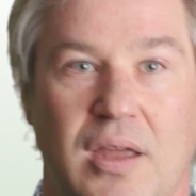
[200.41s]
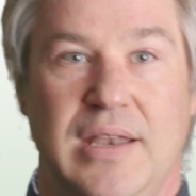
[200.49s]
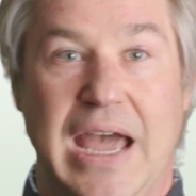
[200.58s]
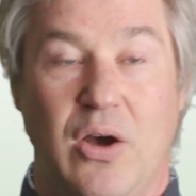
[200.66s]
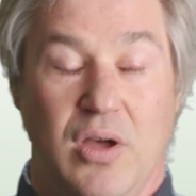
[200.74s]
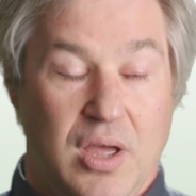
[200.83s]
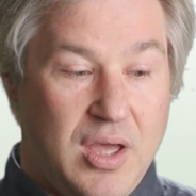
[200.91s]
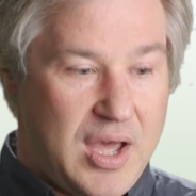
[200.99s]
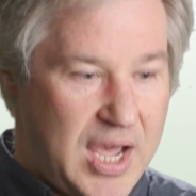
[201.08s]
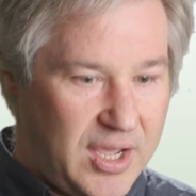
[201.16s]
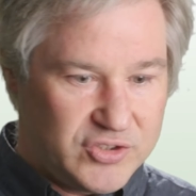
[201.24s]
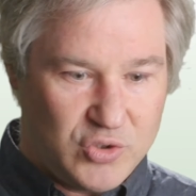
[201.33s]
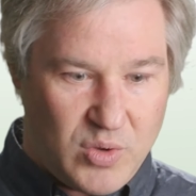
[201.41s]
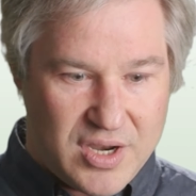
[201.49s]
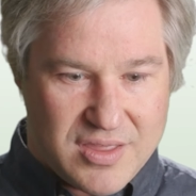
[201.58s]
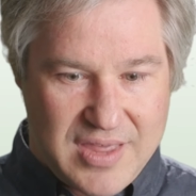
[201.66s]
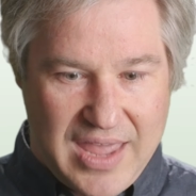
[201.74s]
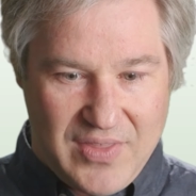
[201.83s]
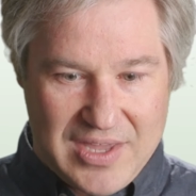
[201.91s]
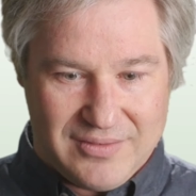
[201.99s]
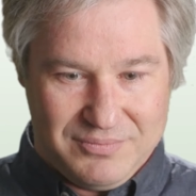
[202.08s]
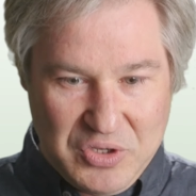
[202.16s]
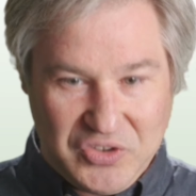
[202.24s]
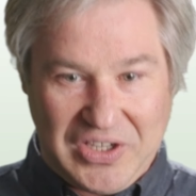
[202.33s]
Now, I also want to say that
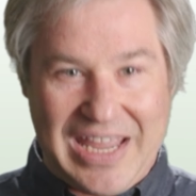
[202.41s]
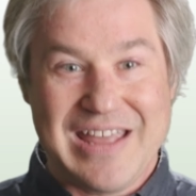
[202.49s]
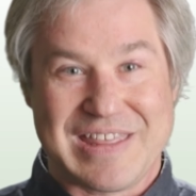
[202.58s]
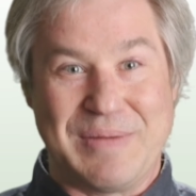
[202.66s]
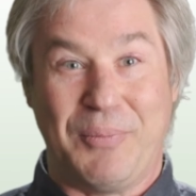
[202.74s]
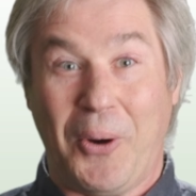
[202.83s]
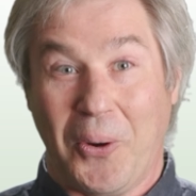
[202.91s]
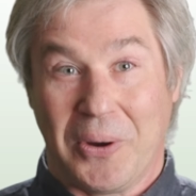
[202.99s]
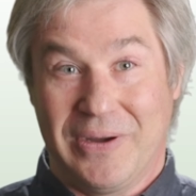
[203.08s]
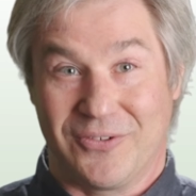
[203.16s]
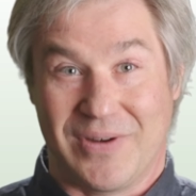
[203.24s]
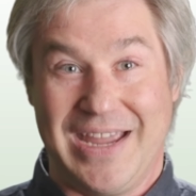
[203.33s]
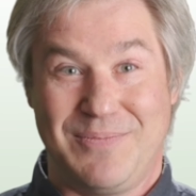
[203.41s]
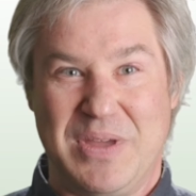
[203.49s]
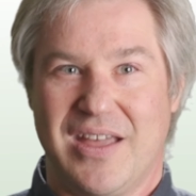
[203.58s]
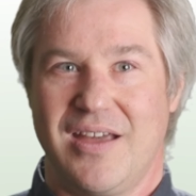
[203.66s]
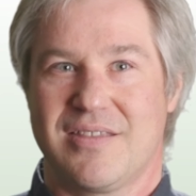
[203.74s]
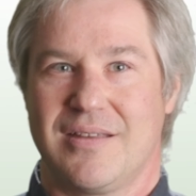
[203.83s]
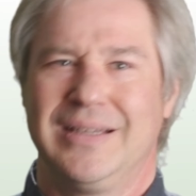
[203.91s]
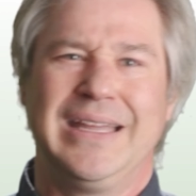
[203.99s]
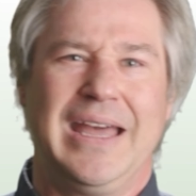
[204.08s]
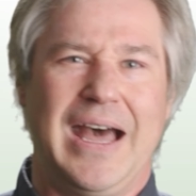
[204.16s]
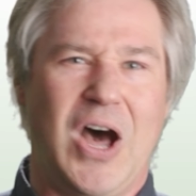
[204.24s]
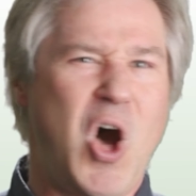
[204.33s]
music is important, right? Because
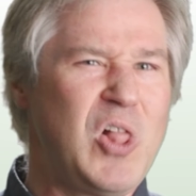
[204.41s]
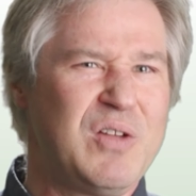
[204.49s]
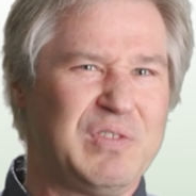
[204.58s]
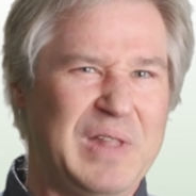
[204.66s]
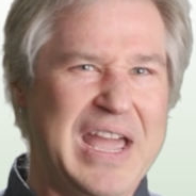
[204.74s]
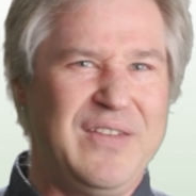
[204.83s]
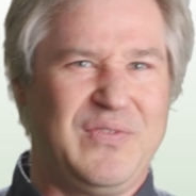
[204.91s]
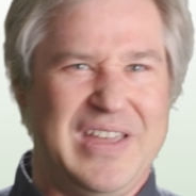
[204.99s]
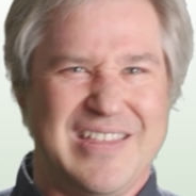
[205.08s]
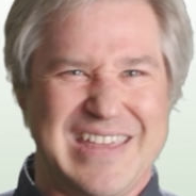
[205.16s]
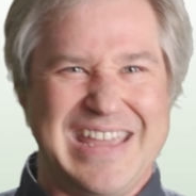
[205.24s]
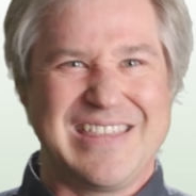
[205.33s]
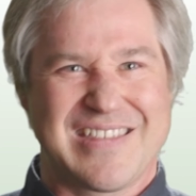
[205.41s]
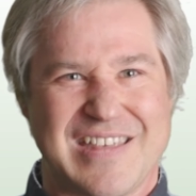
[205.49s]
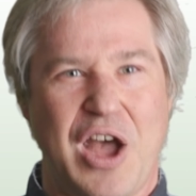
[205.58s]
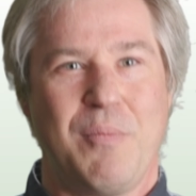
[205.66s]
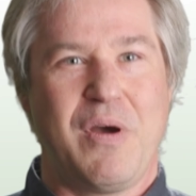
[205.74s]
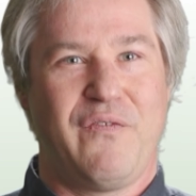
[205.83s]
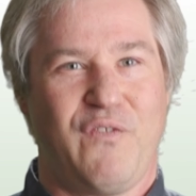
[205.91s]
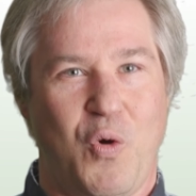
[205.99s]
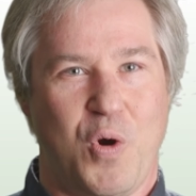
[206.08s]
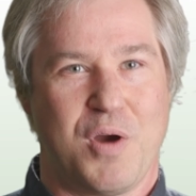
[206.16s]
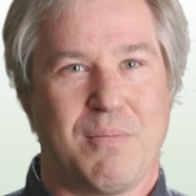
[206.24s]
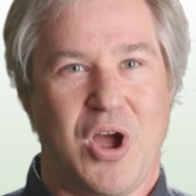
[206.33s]
uh, all of life is in some
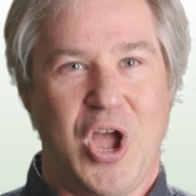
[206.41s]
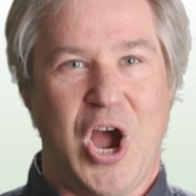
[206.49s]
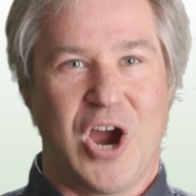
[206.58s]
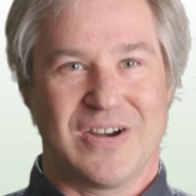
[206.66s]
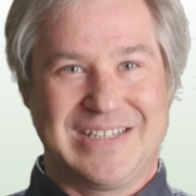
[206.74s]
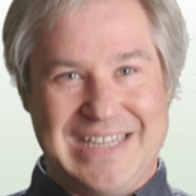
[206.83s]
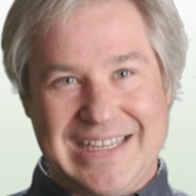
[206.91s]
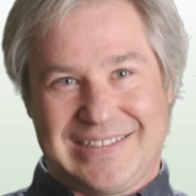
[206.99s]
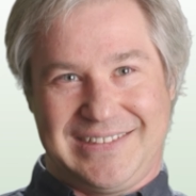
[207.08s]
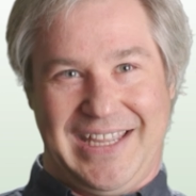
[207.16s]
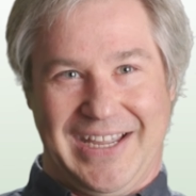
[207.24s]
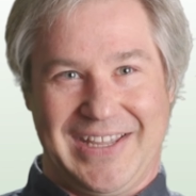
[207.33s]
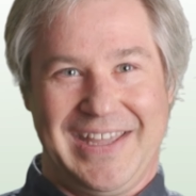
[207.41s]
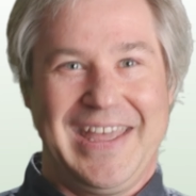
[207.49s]
form artistic.